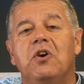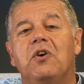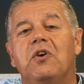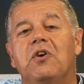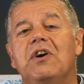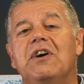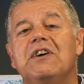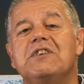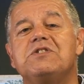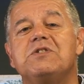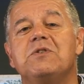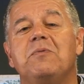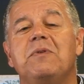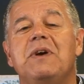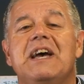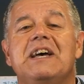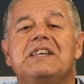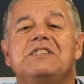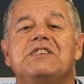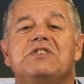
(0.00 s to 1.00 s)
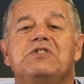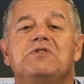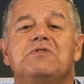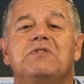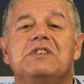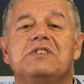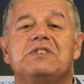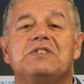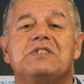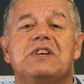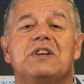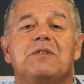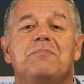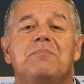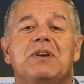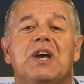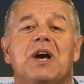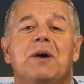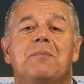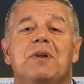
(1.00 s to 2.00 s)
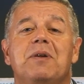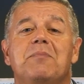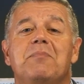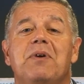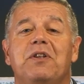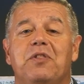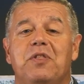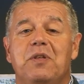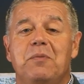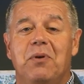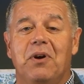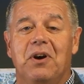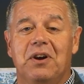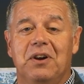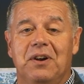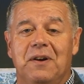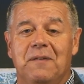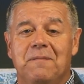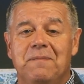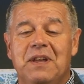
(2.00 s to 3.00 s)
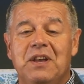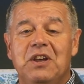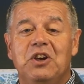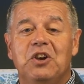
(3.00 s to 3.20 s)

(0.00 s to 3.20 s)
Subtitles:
Also, we ask that you consider becoming a monthly partner.